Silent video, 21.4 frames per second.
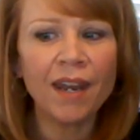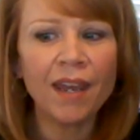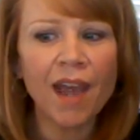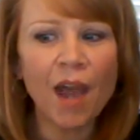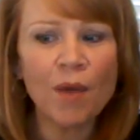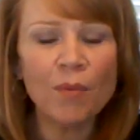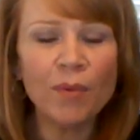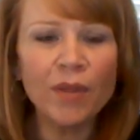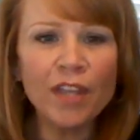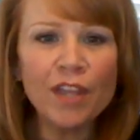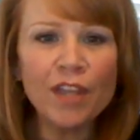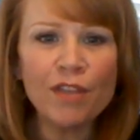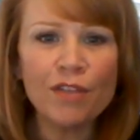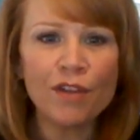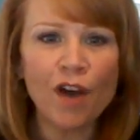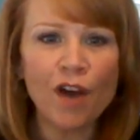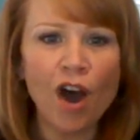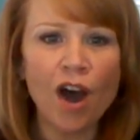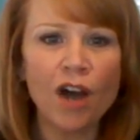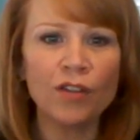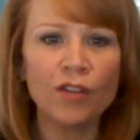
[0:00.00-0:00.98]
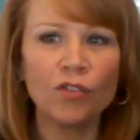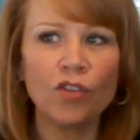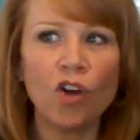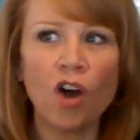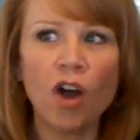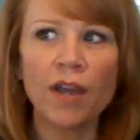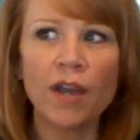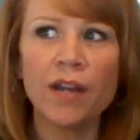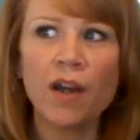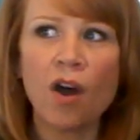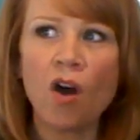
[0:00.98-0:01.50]
I really thought
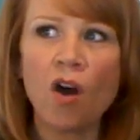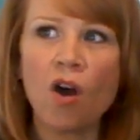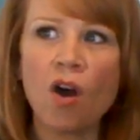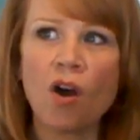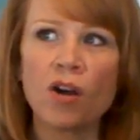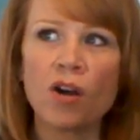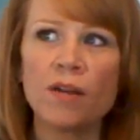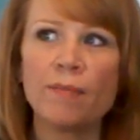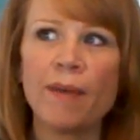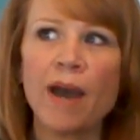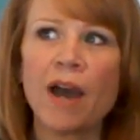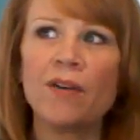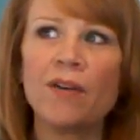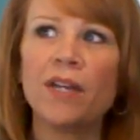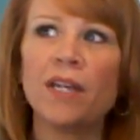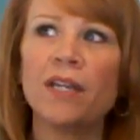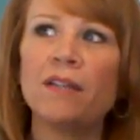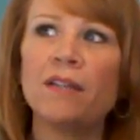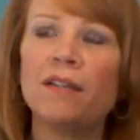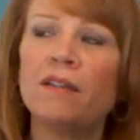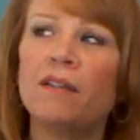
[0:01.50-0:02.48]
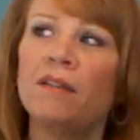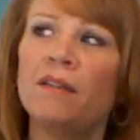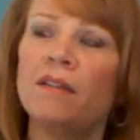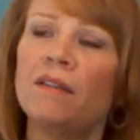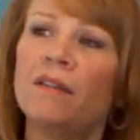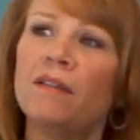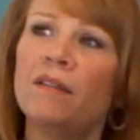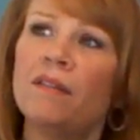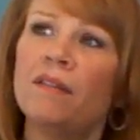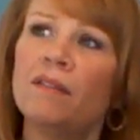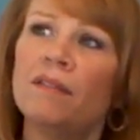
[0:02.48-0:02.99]
long and hard about it
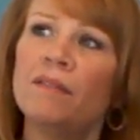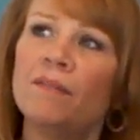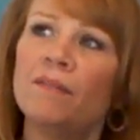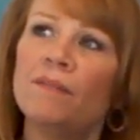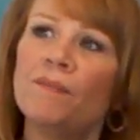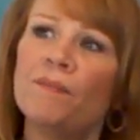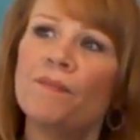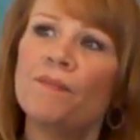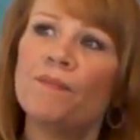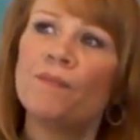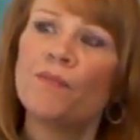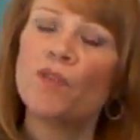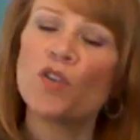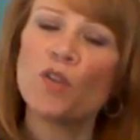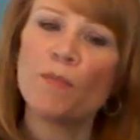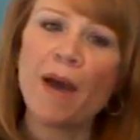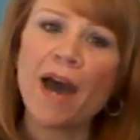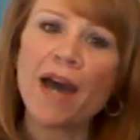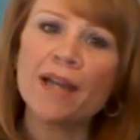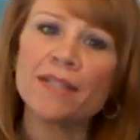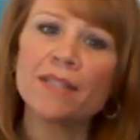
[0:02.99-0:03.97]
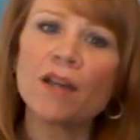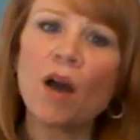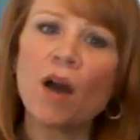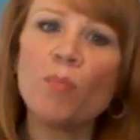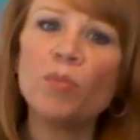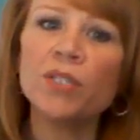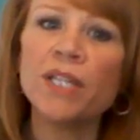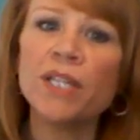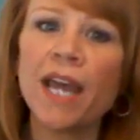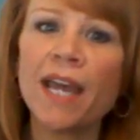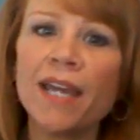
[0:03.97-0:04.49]
for the past
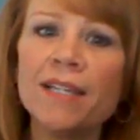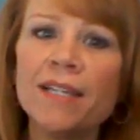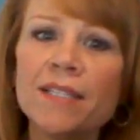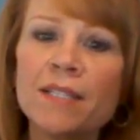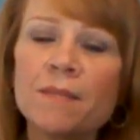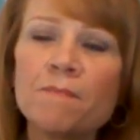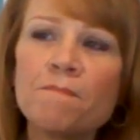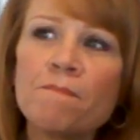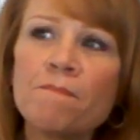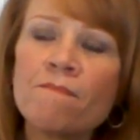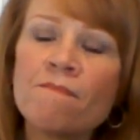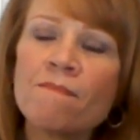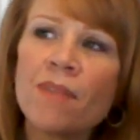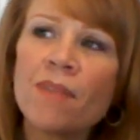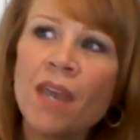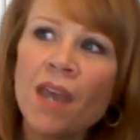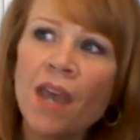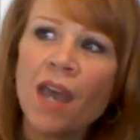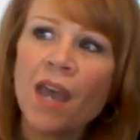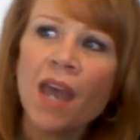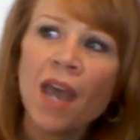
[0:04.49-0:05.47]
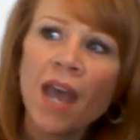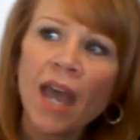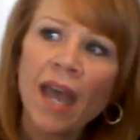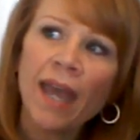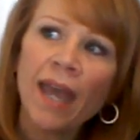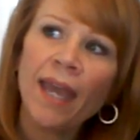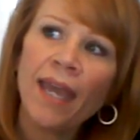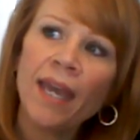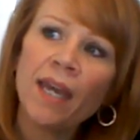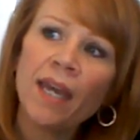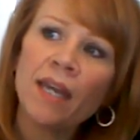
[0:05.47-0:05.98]
couple days.
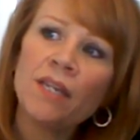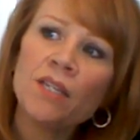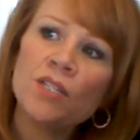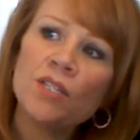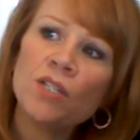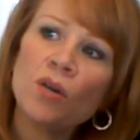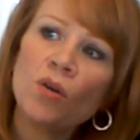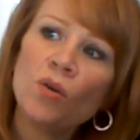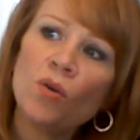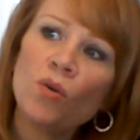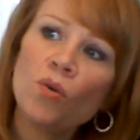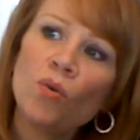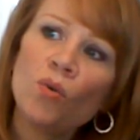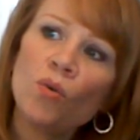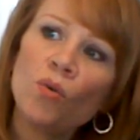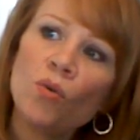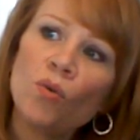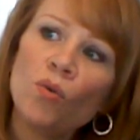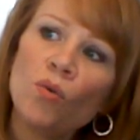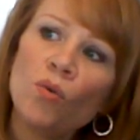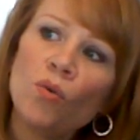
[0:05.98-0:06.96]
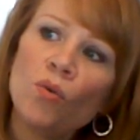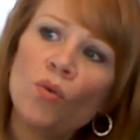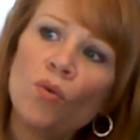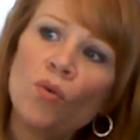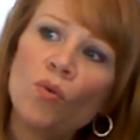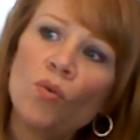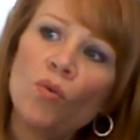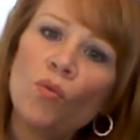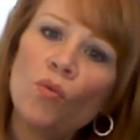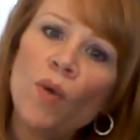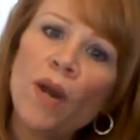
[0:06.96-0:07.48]
And
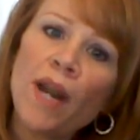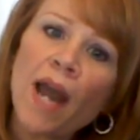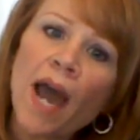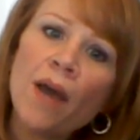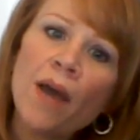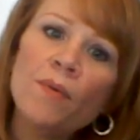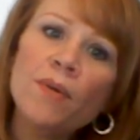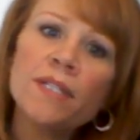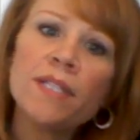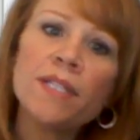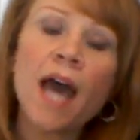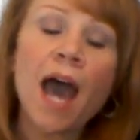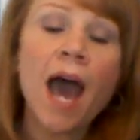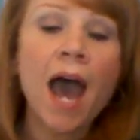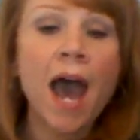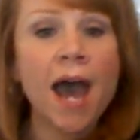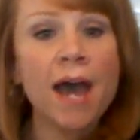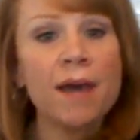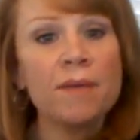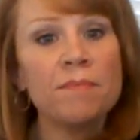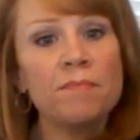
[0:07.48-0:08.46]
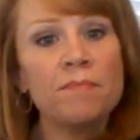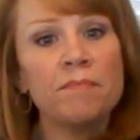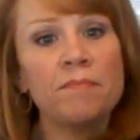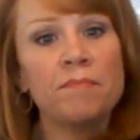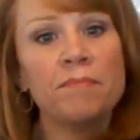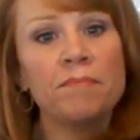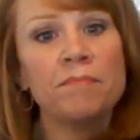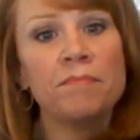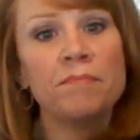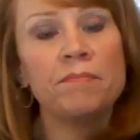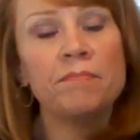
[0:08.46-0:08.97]
when I was at
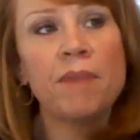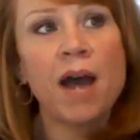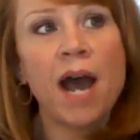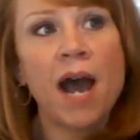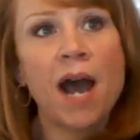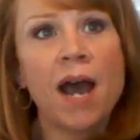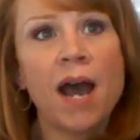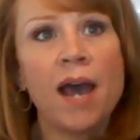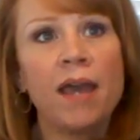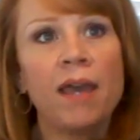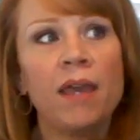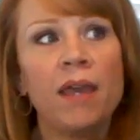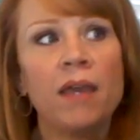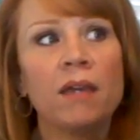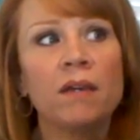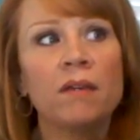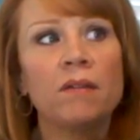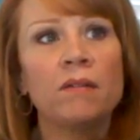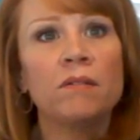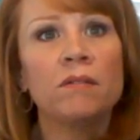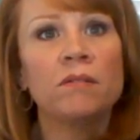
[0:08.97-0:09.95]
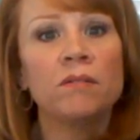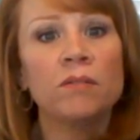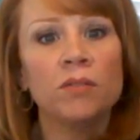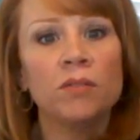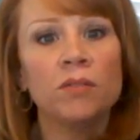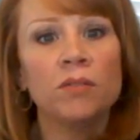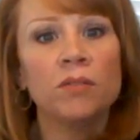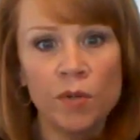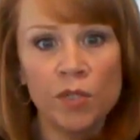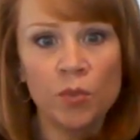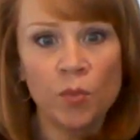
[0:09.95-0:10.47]
my
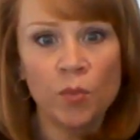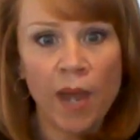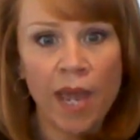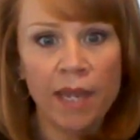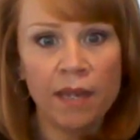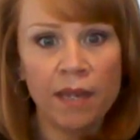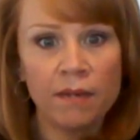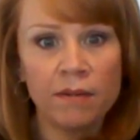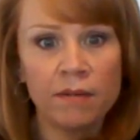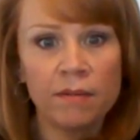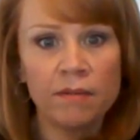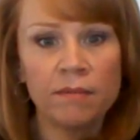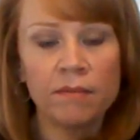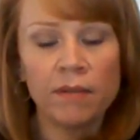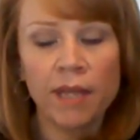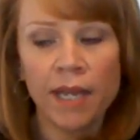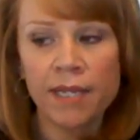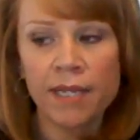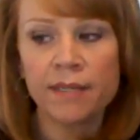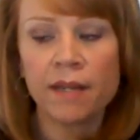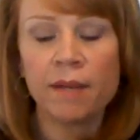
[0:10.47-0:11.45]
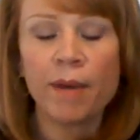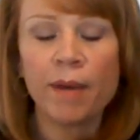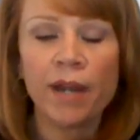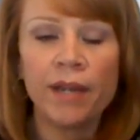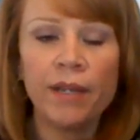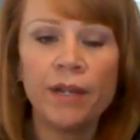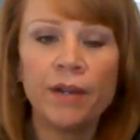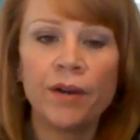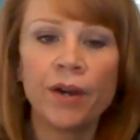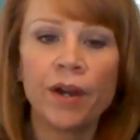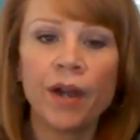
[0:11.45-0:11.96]
lowest weight, like I said, about a
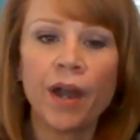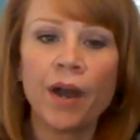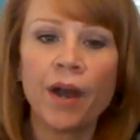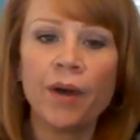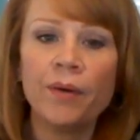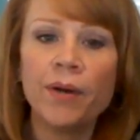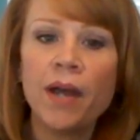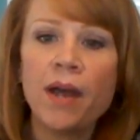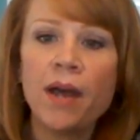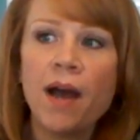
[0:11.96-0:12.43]
year ago,